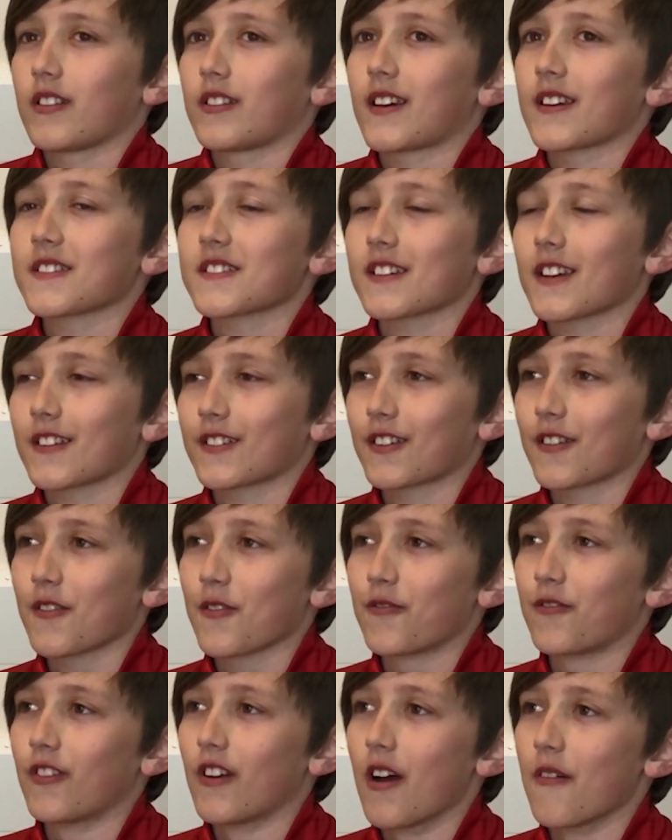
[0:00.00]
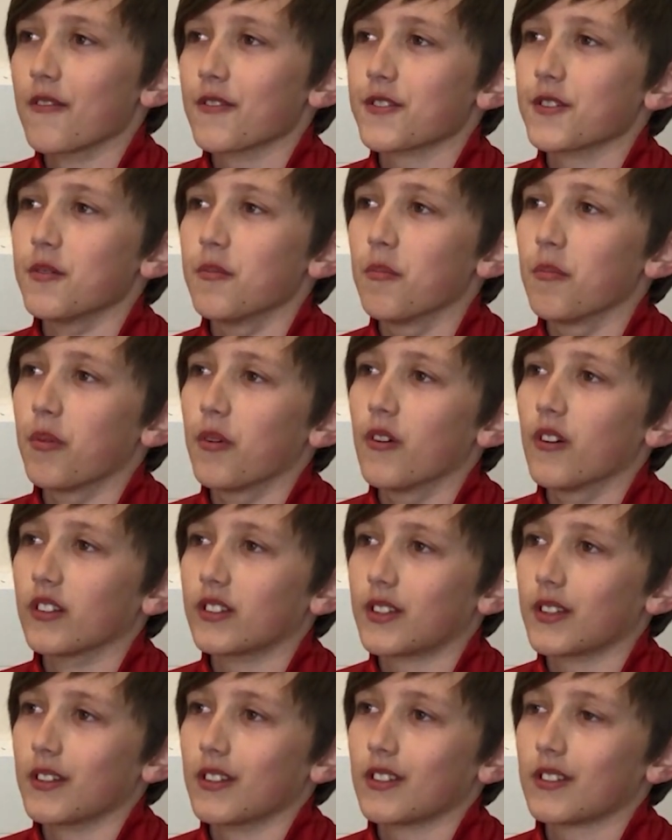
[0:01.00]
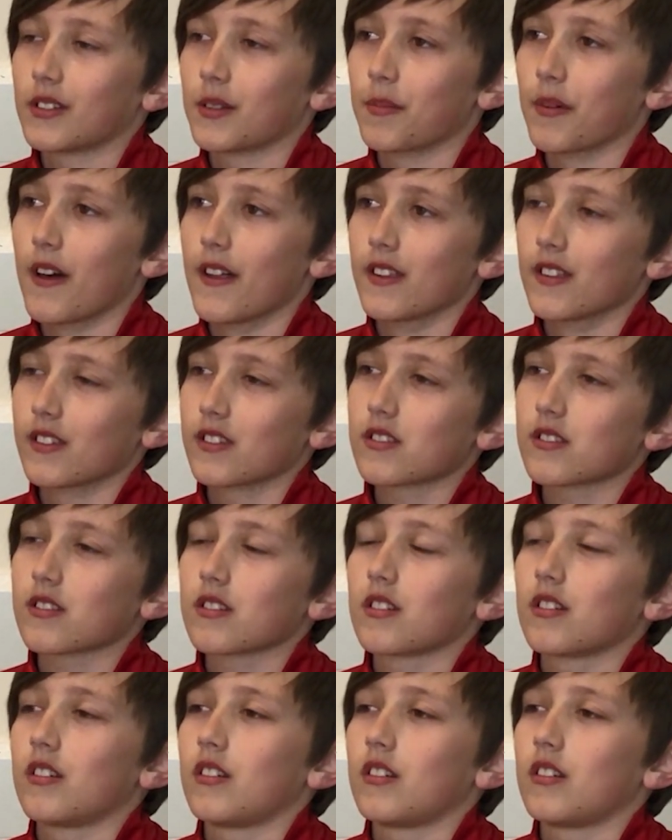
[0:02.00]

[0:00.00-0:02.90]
like to get scouted for Everton, but it depends.